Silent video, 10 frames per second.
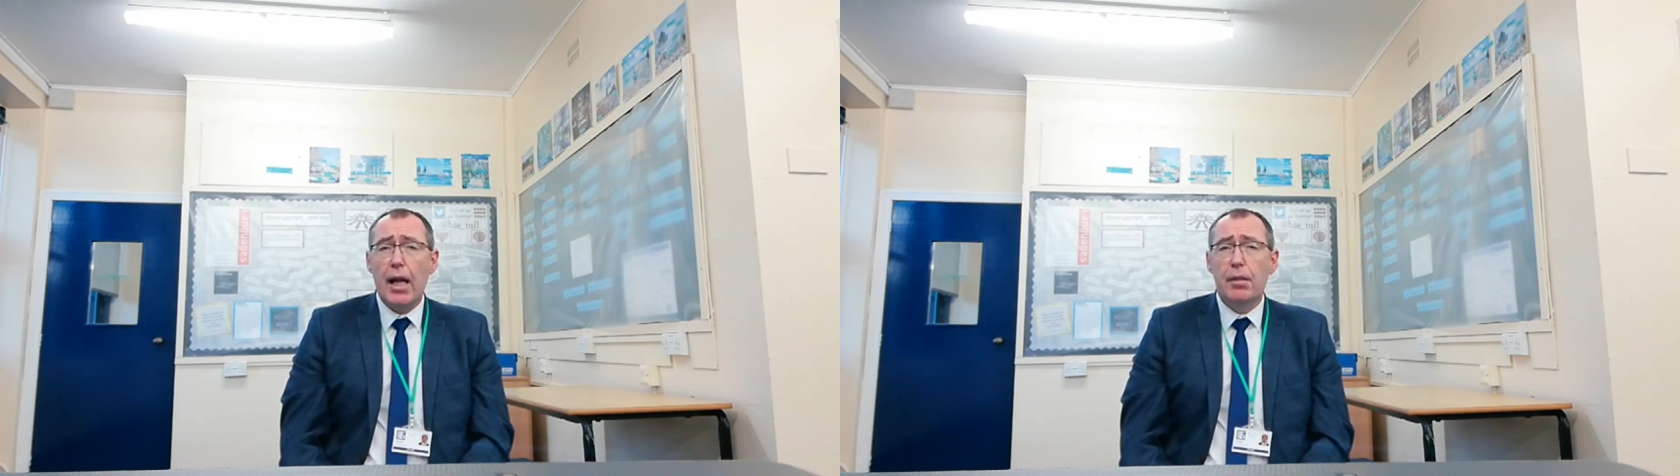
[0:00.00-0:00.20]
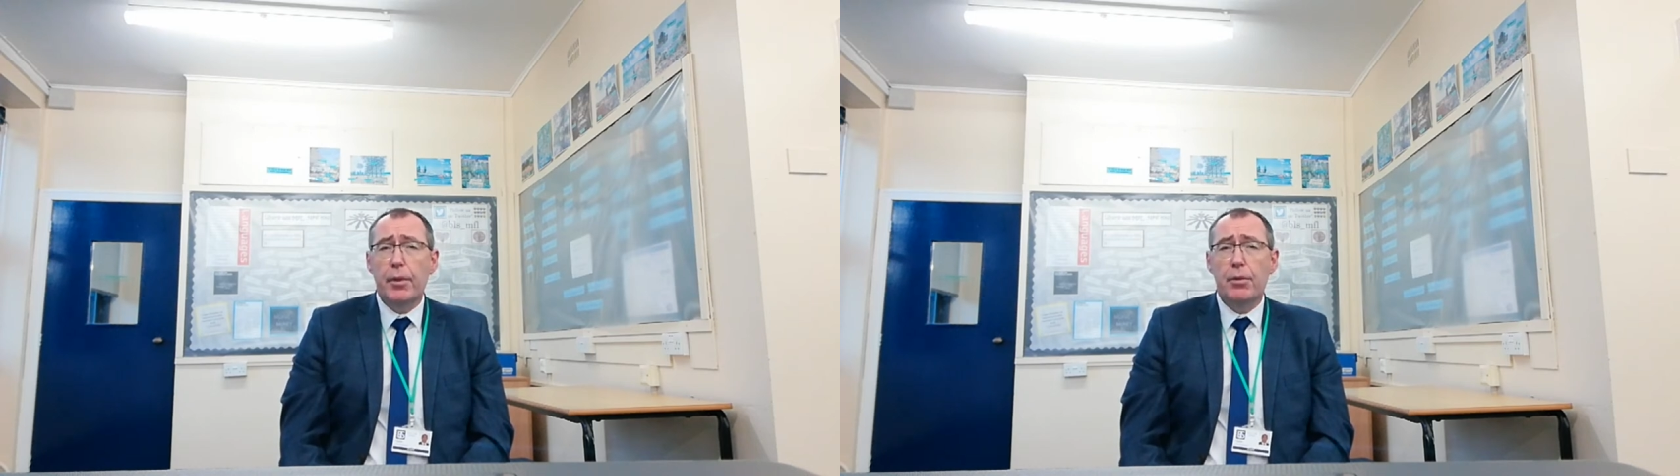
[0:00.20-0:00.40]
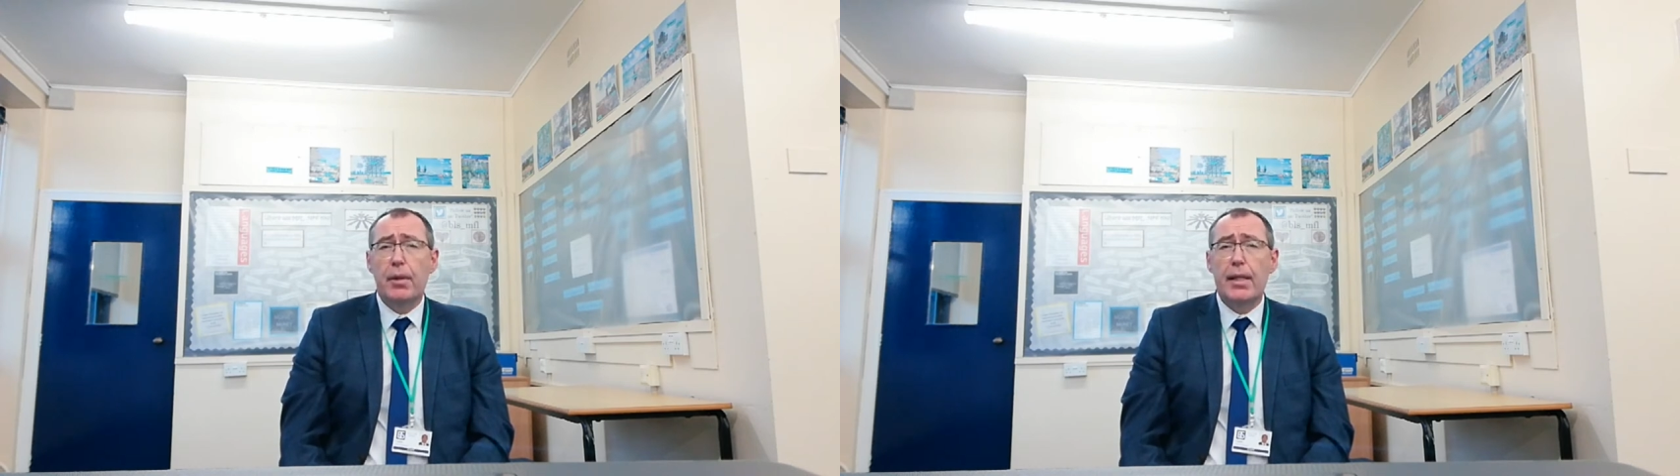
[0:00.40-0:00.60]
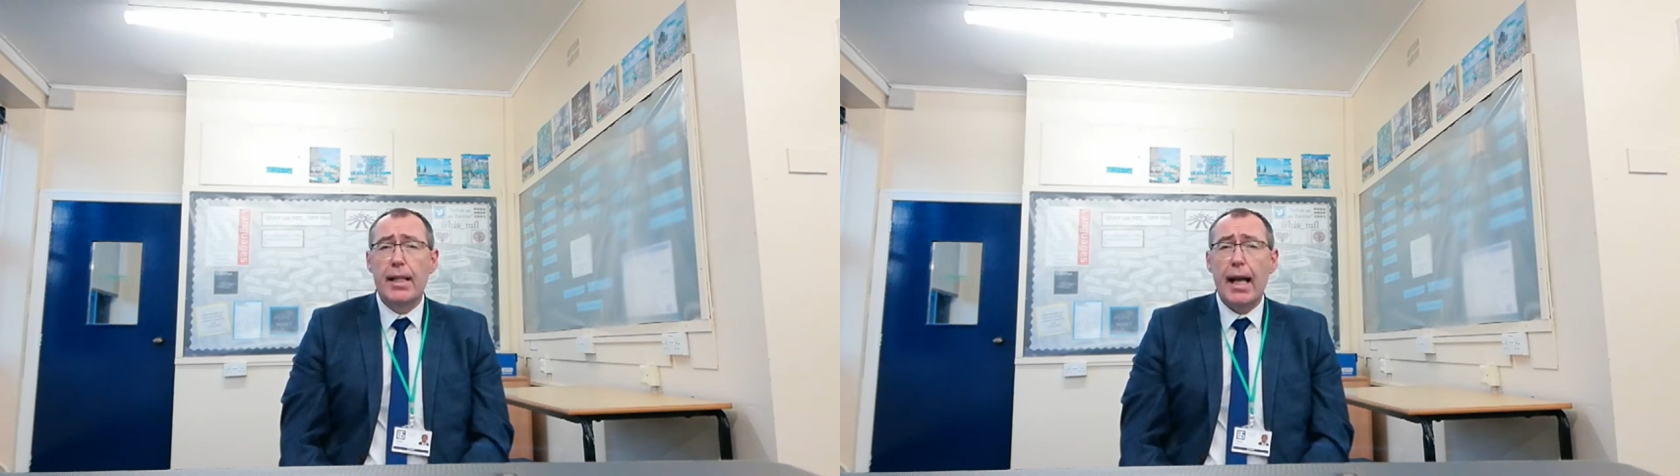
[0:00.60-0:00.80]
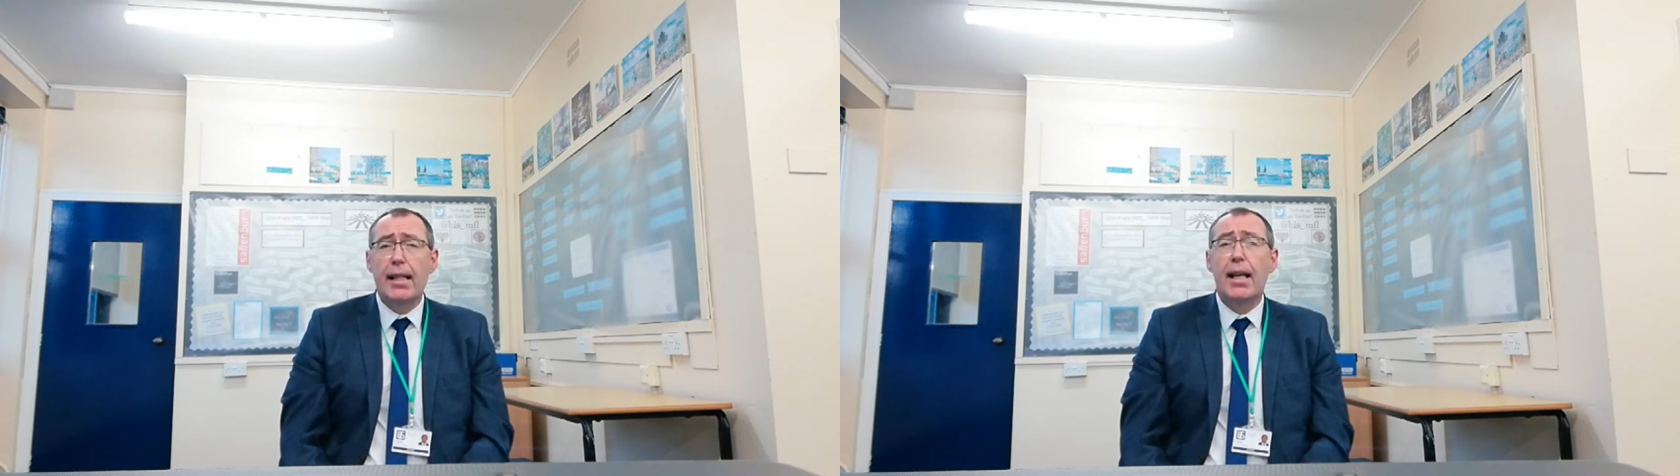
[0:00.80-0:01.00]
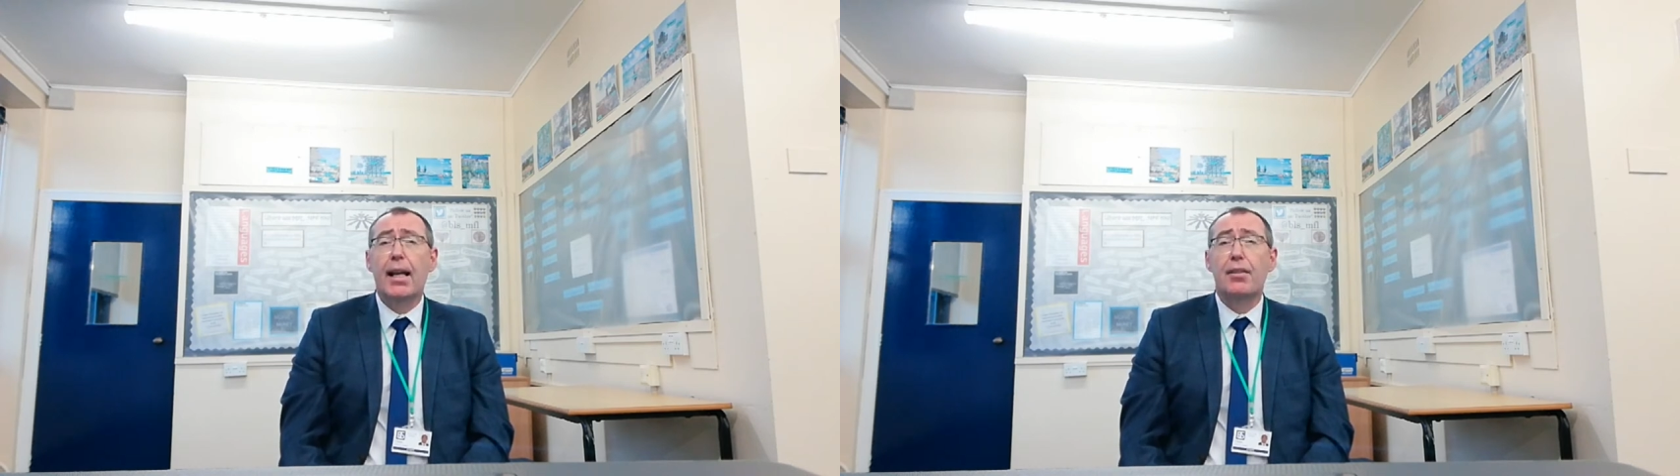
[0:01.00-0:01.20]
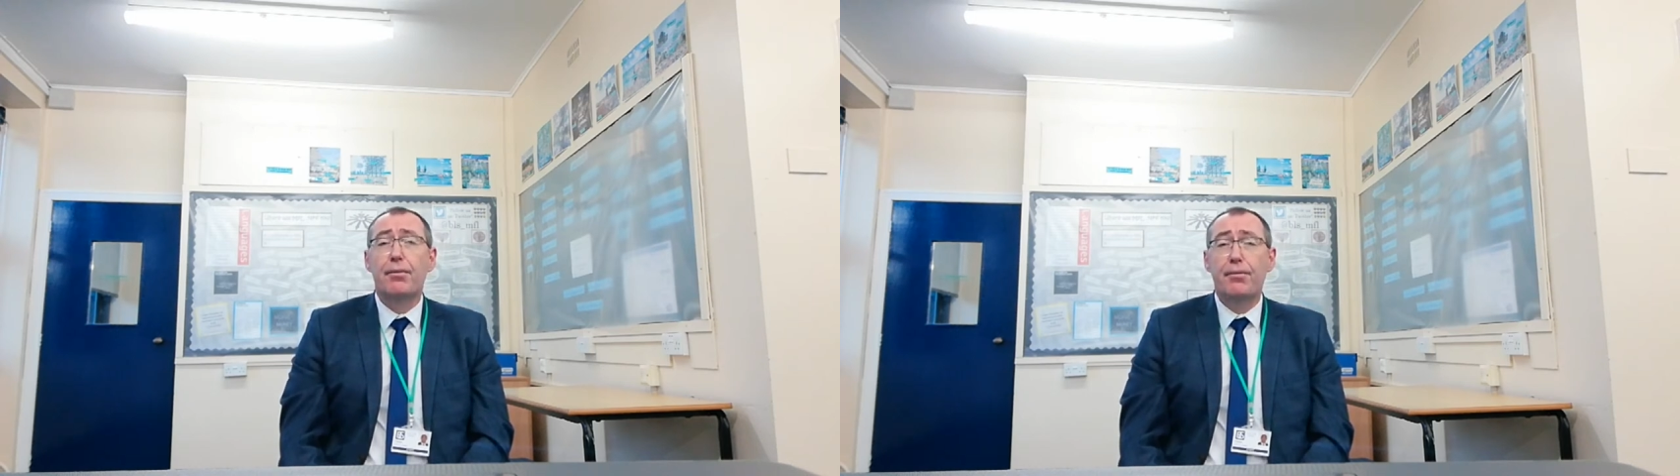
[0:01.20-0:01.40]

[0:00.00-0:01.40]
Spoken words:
add between 10 and